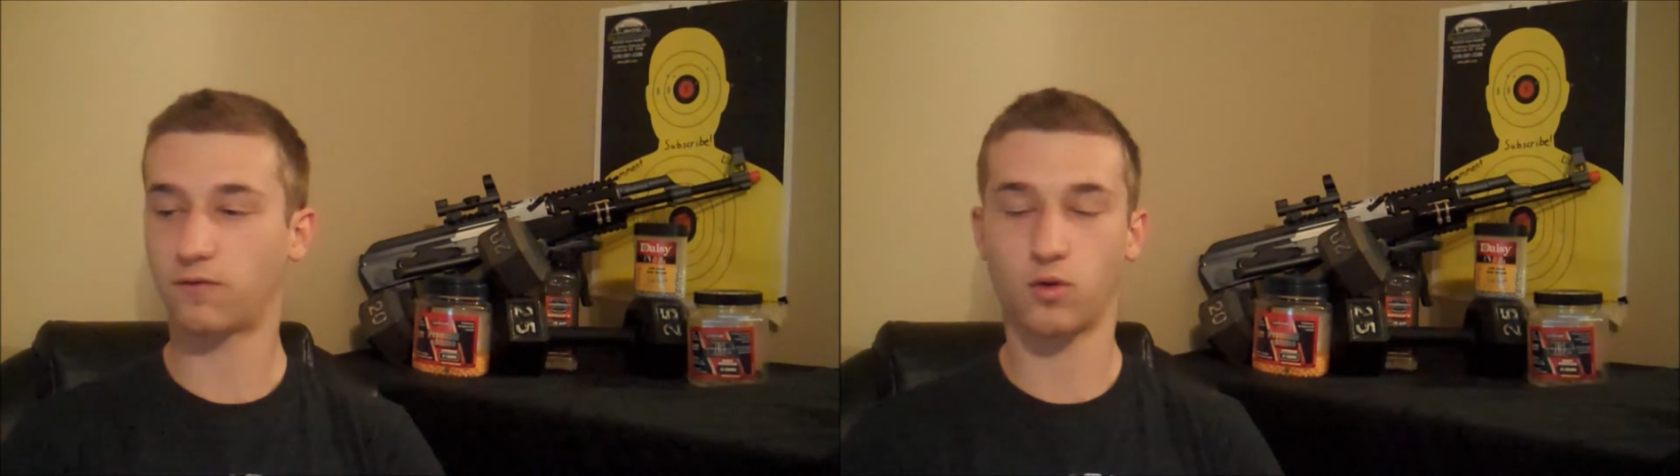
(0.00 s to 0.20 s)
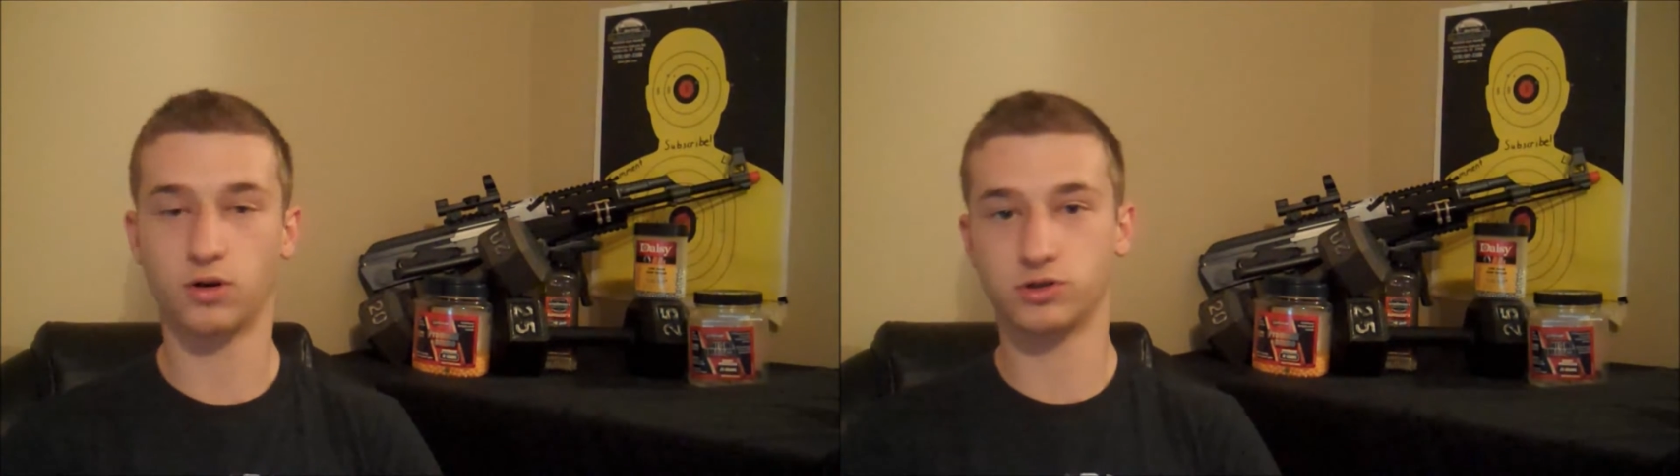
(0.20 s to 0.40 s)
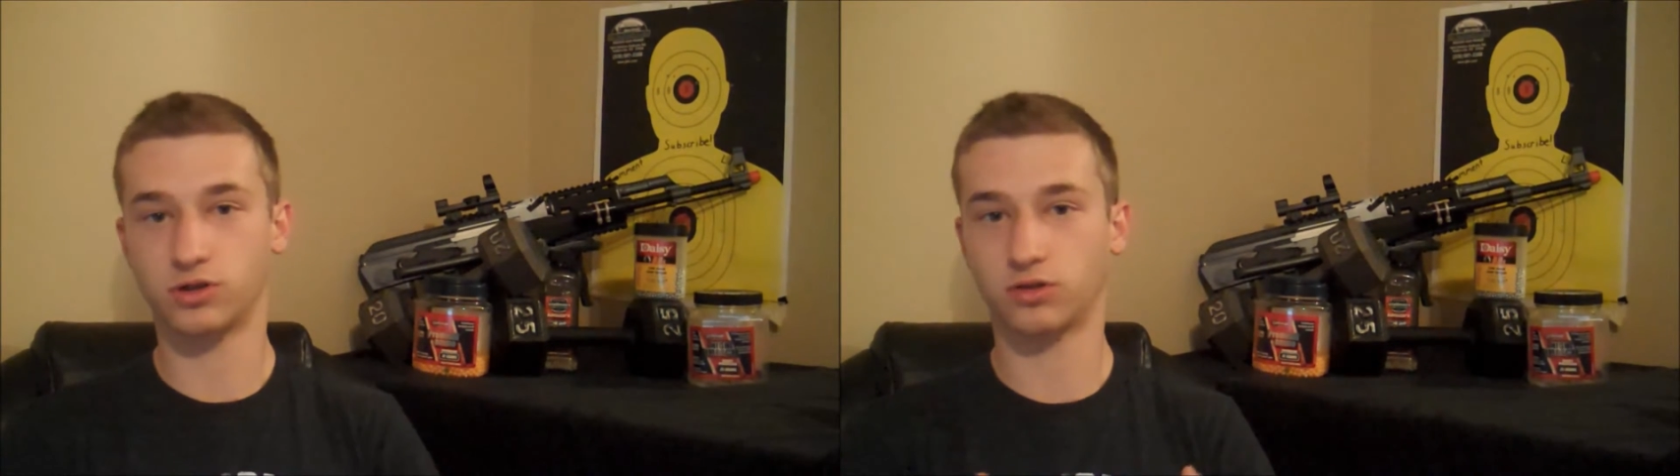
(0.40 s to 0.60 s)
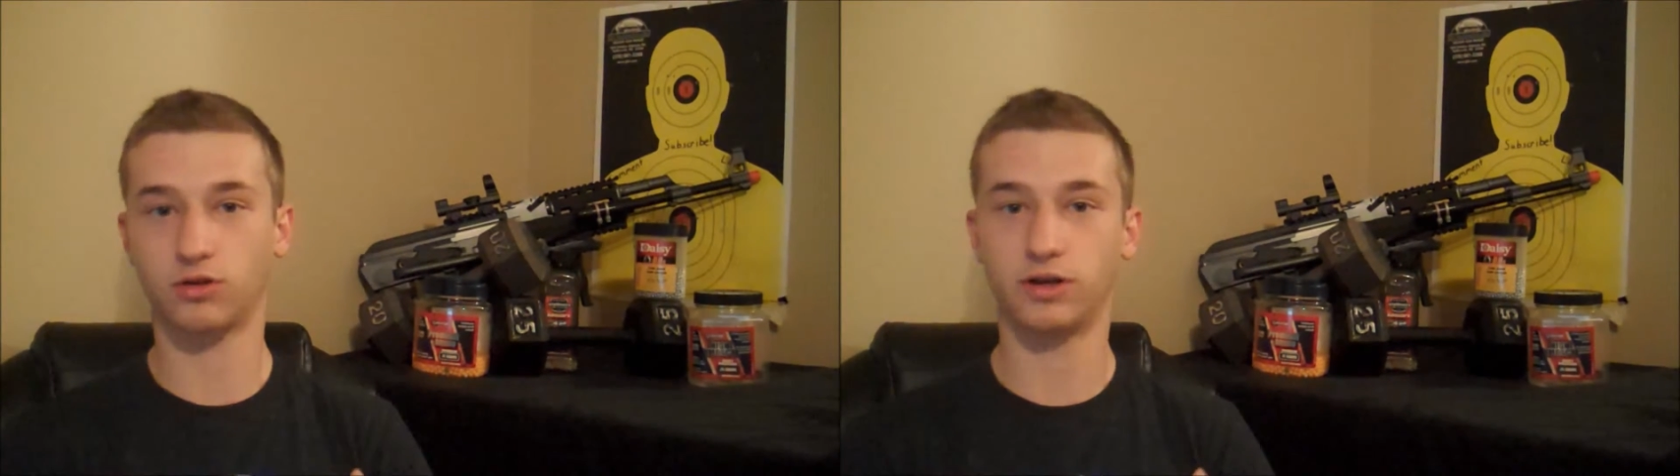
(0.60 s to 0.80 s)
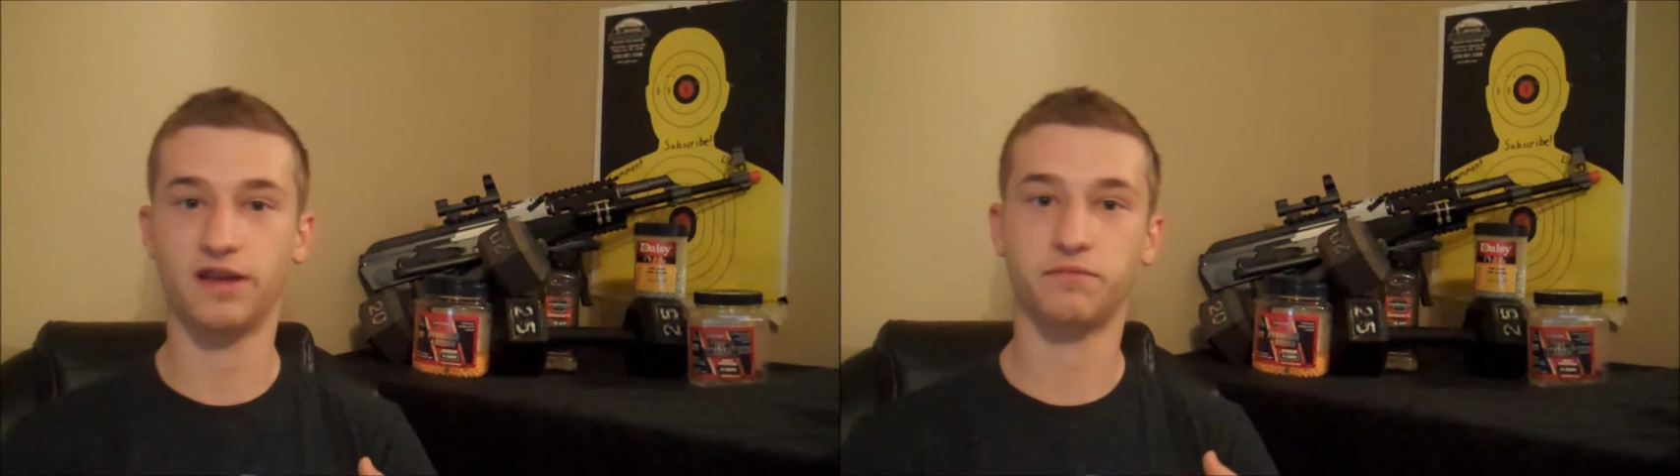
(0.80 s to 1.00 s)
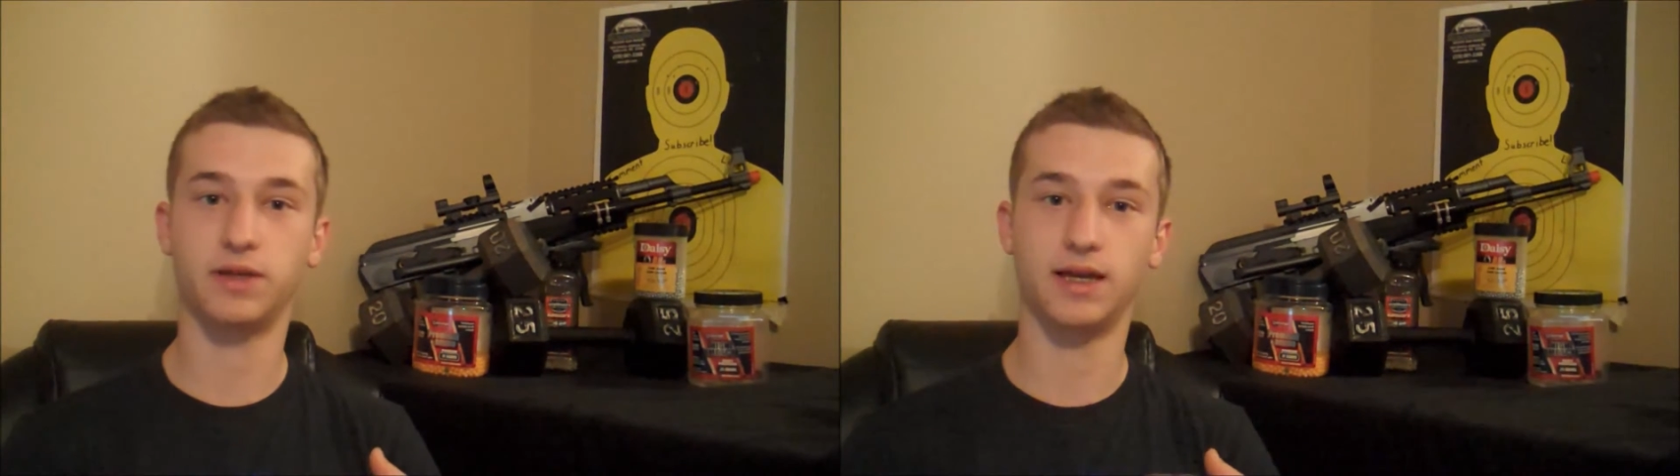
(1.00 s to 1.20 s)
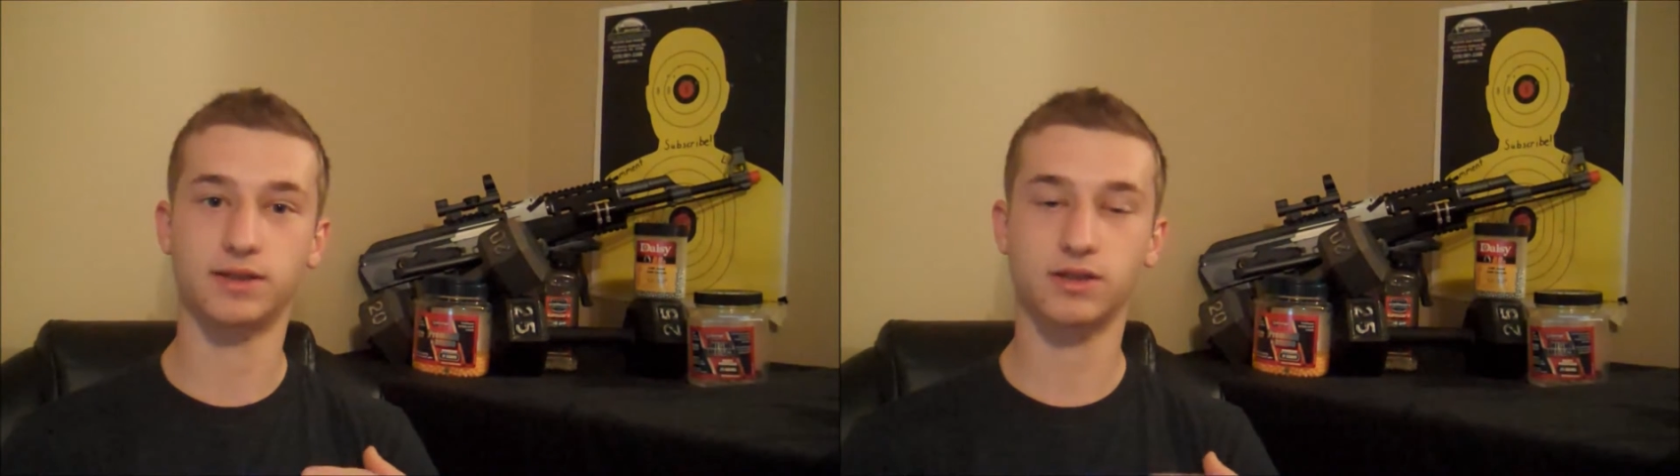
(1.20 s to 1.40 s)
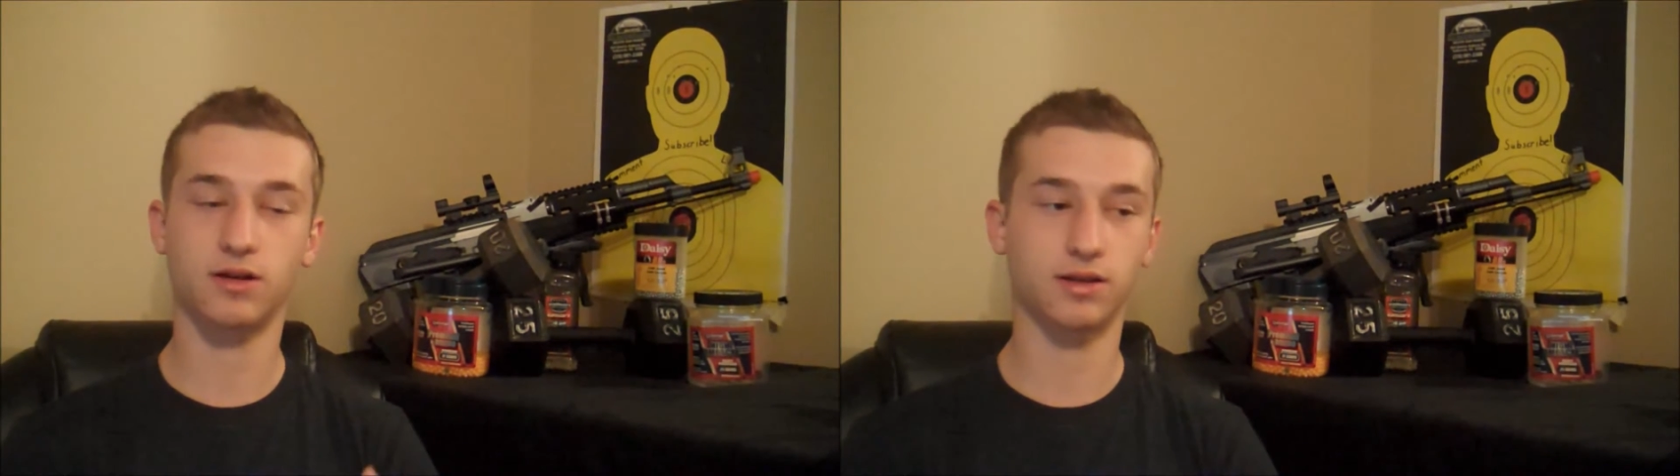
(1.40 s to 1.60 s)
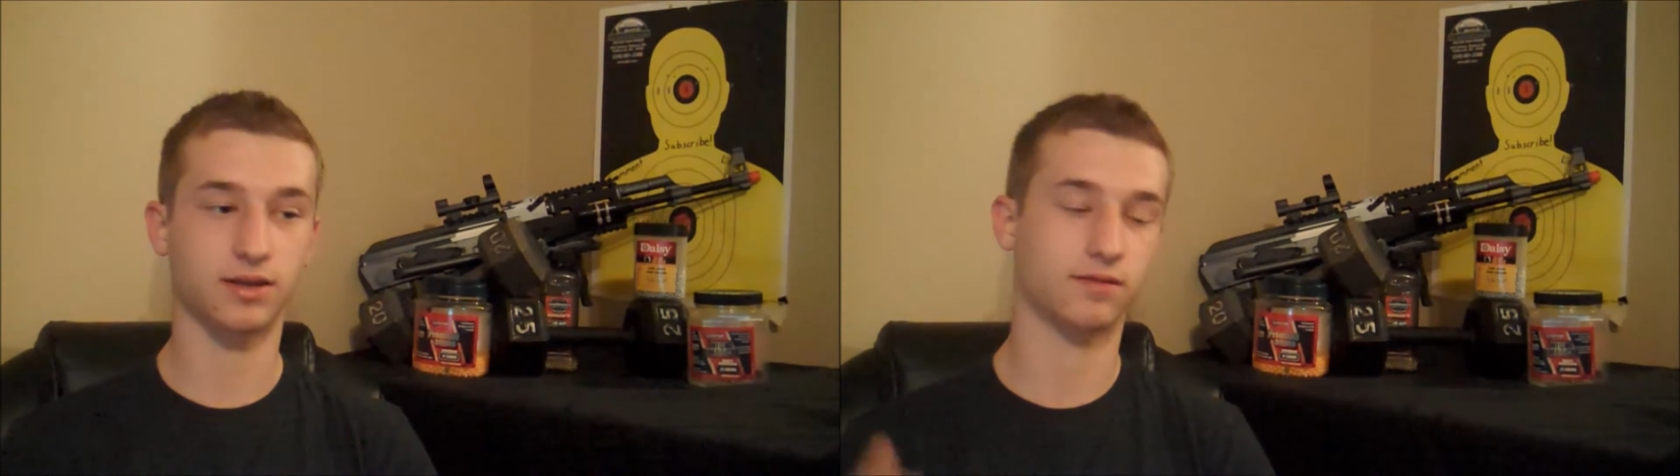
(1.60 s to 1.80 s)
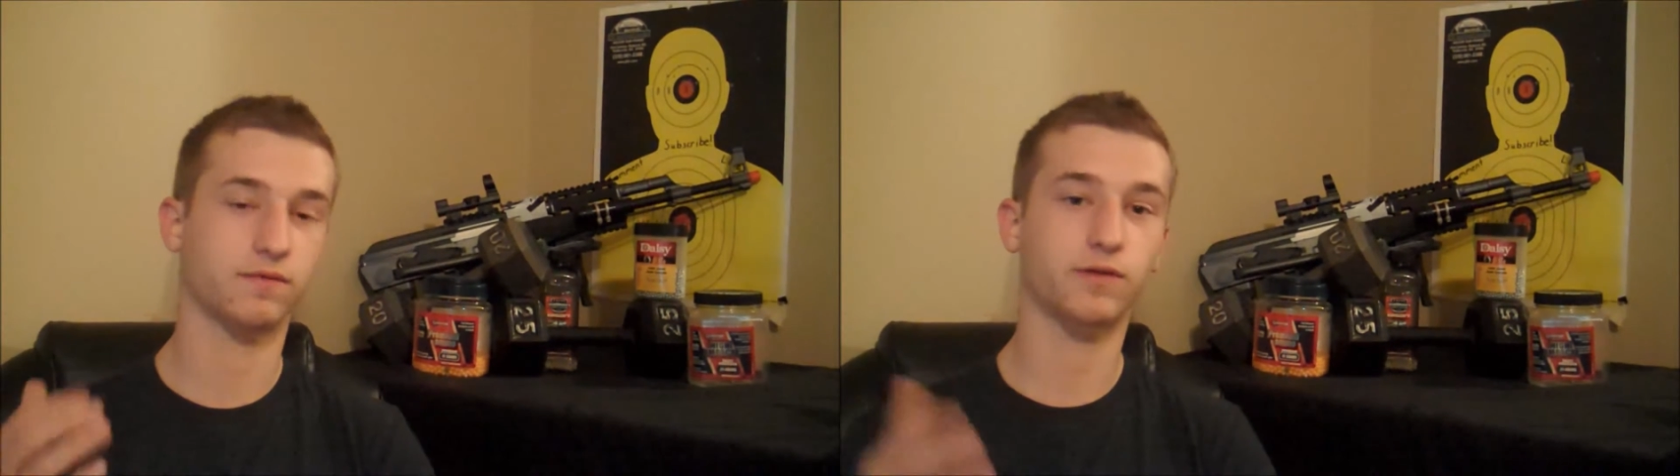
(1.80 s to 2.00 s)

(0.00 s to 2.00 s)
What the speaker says: 430 FPS gun?